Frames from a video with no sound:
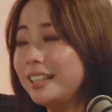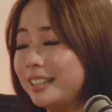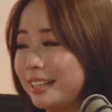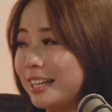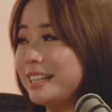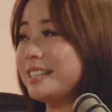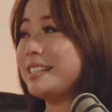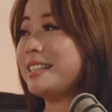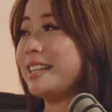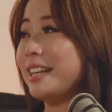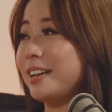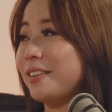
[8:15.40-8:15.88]

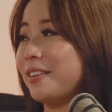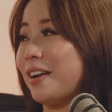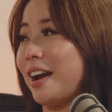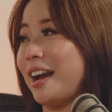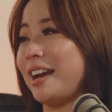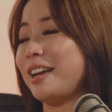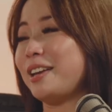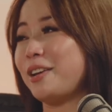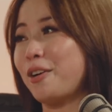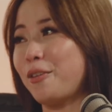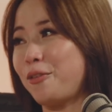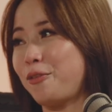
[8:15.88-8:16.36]
let's say
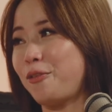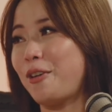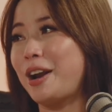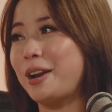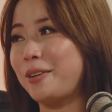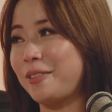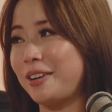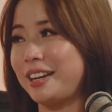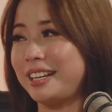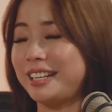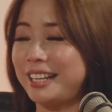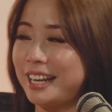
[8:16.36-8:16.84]
right, your
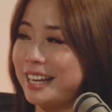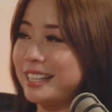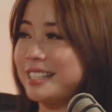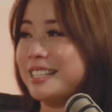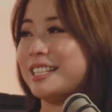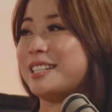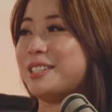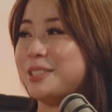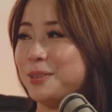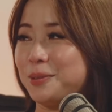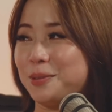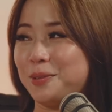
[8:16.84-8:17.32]
friend right gets
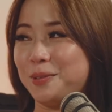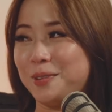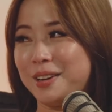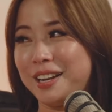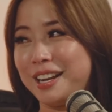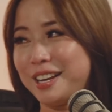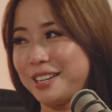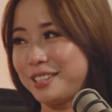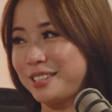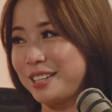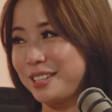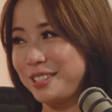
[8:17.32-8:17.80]
into a
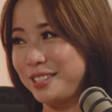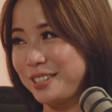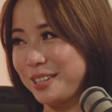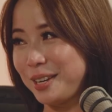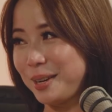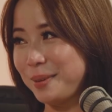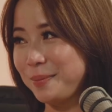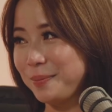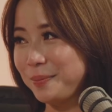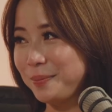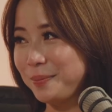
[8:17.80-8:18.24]
relationship